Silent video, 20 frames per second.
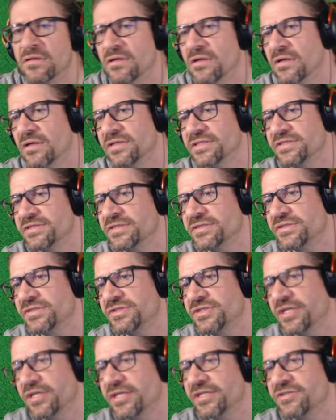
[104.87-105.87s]
Oh, it's just
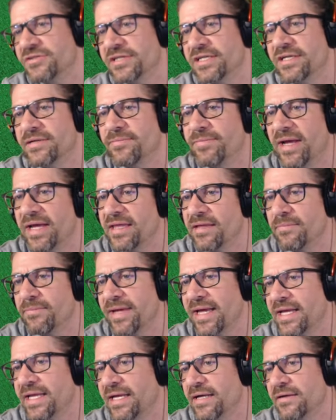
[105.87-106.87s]
cherry tree. Back
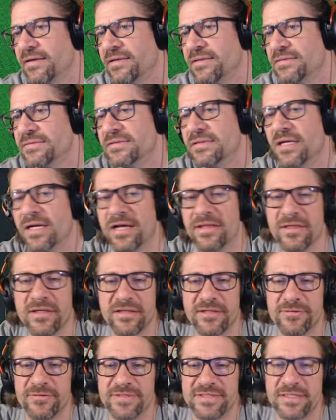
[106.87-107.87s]
back here. I thought
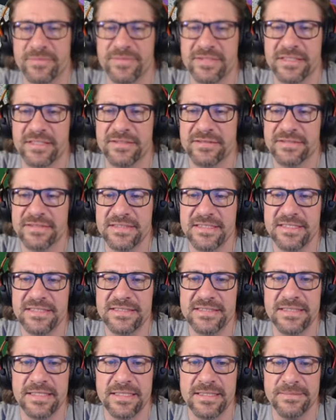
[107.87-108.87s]
there was something else.
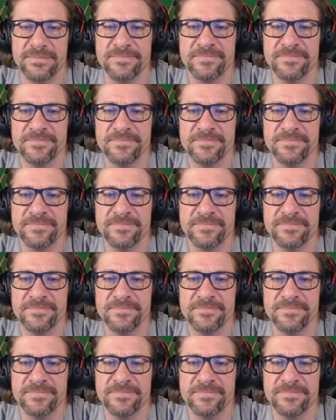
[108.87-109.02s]
It's not.